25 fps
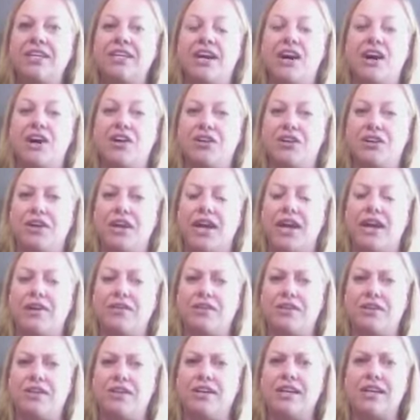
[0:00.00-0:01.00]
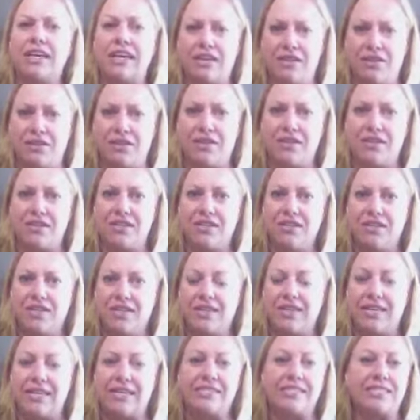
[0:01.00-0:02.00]
on your counter either.
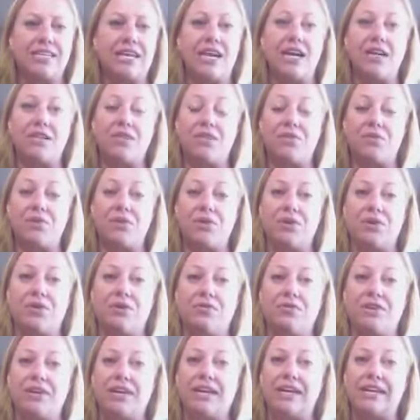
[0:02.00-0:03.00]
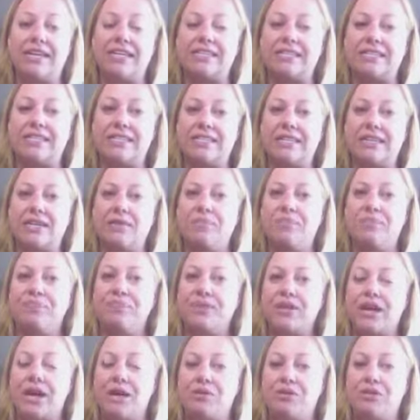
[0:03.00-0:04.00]
These cut through very easily.
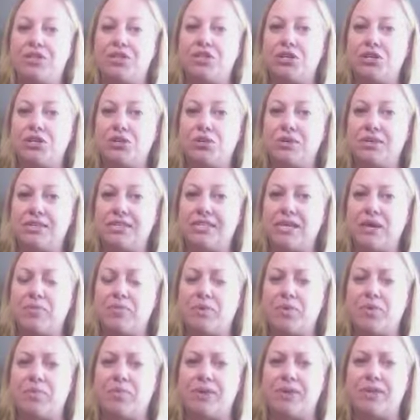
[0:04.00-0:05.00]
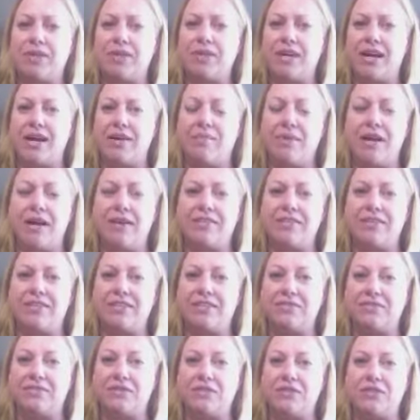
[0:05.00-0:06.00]
I would show you a sample, but I'm having
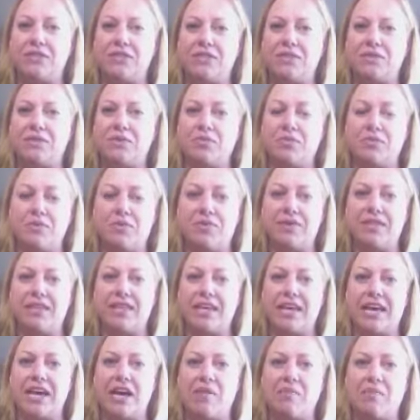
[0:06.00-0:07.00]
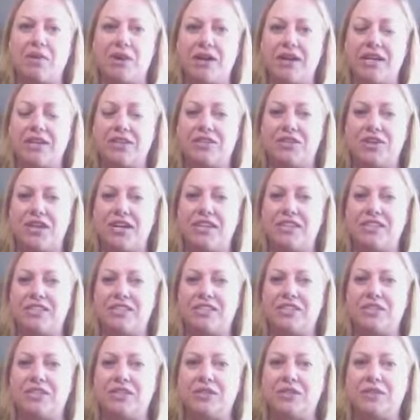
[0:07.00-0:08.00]
difficulty with moving the camera and trying
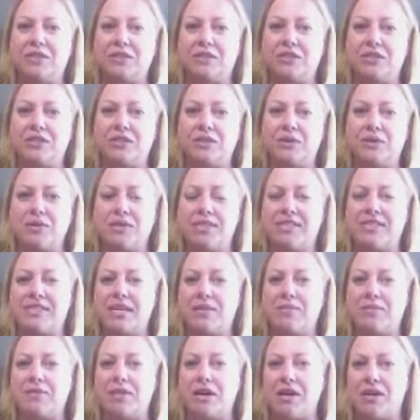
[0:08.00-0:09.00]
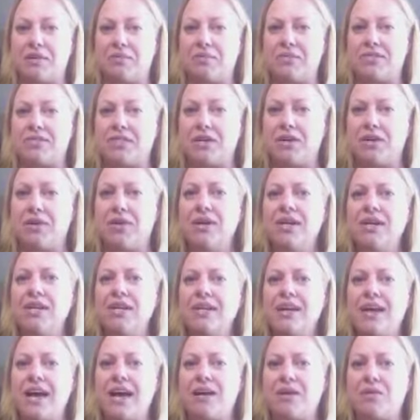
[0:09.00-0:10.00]
to do the show at the same time, so
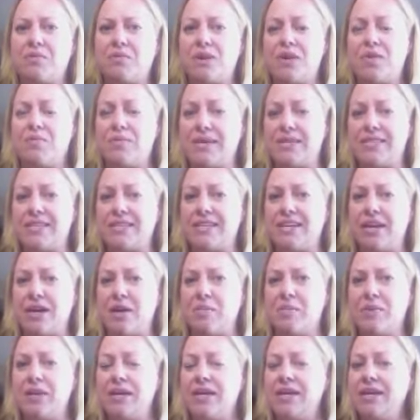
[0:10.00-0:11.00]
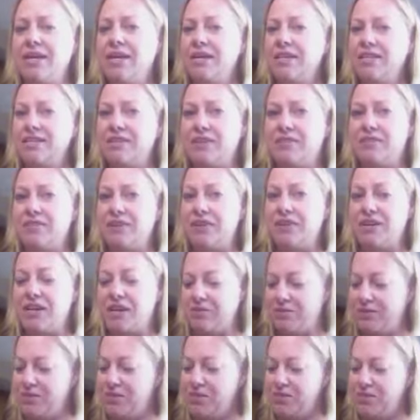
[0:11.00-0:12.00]
I don't want to mess it up. So I figured
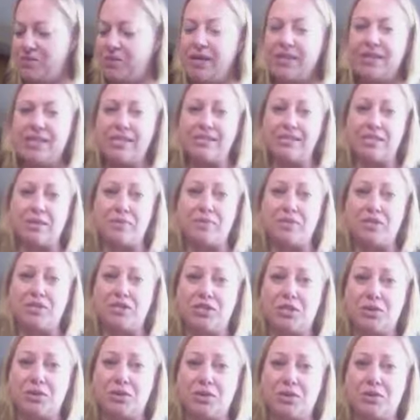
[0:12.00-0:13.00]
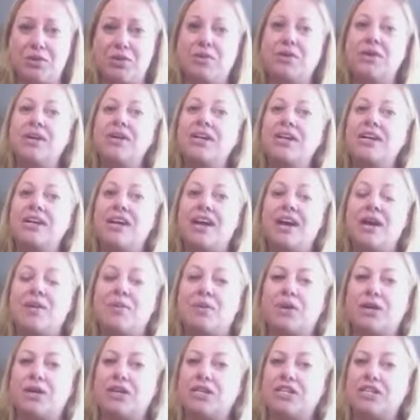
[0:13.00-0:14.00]
I would just pick these up and show you, and
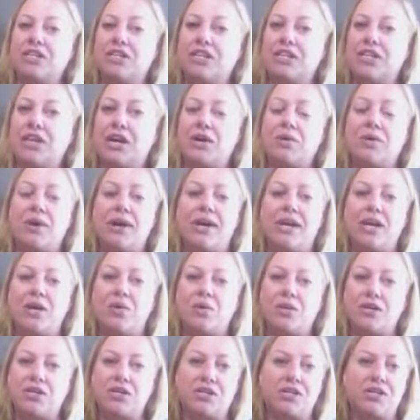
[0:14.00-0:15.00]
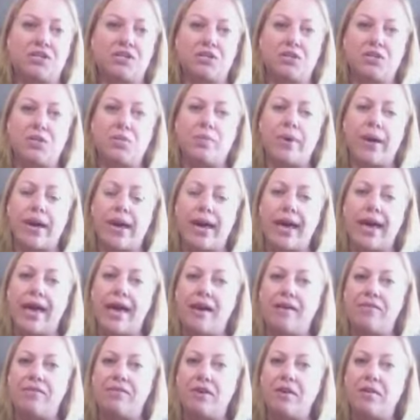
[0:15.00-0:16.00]
we're good to go. Any questions you might
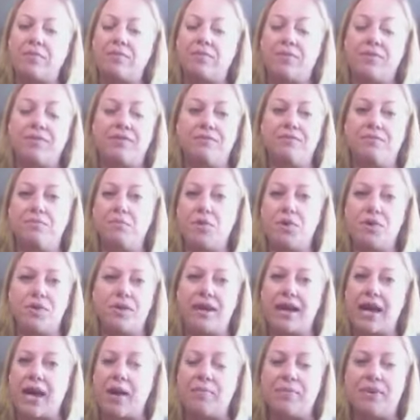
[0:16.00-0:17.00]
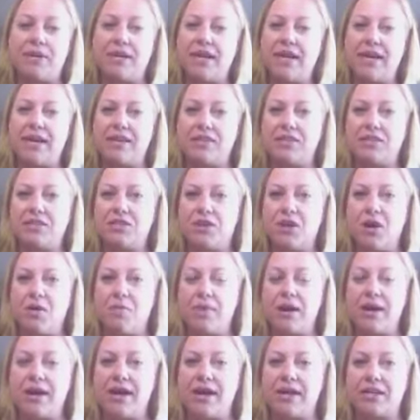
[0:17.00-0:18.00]
have, I'm more than happy to answer
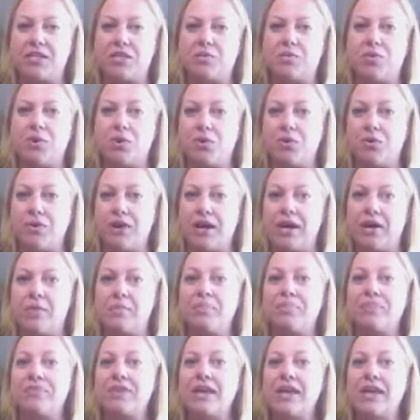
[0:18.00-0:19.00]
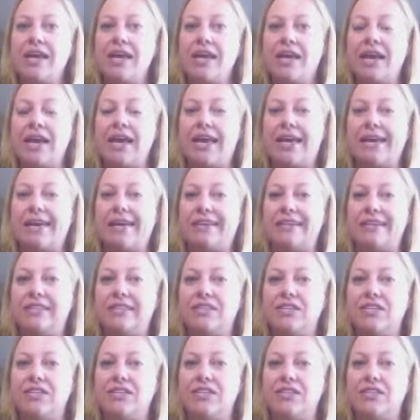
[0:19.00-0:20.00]
on my next program.
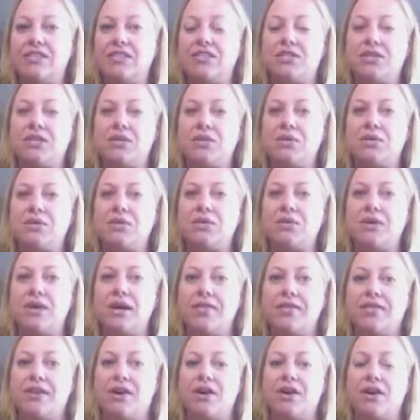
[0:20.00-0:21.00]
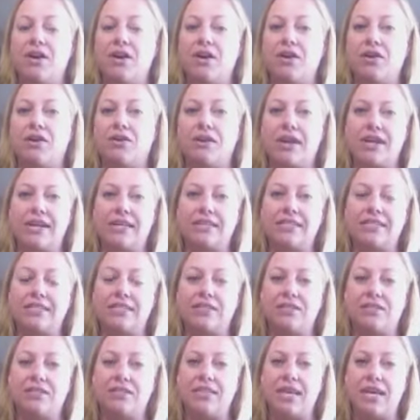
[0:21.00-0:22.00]
And also, there are great
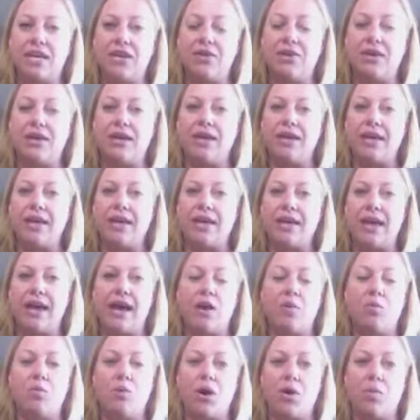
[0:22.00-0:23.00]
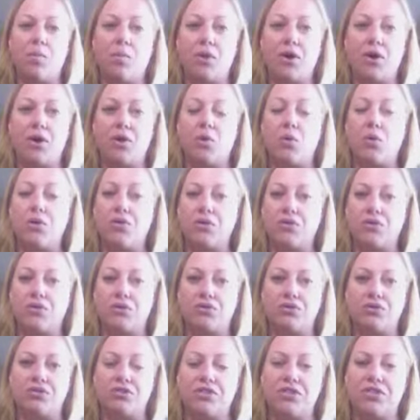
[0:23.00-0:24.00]
deals that you can get at Walmart or the
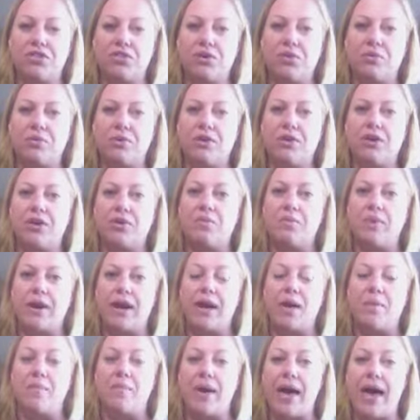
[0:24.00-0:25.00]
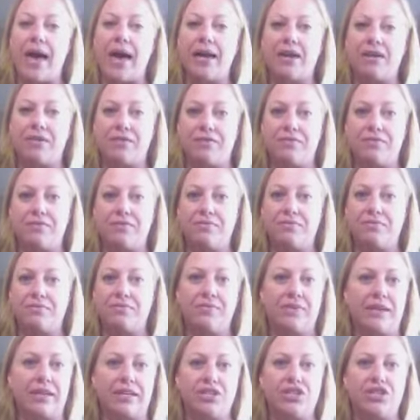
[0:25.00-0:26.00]
grocery store where you can buy a bag of
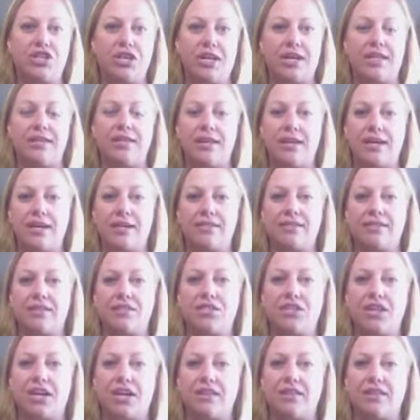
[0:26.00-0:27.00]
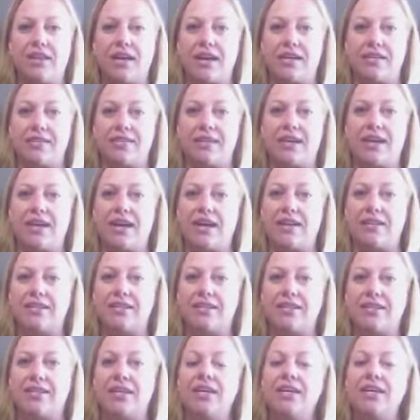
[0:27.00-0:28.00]
like chicken legs and chicken thighs
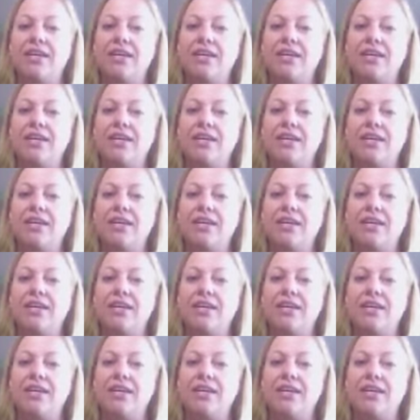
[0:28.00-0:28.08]
connected.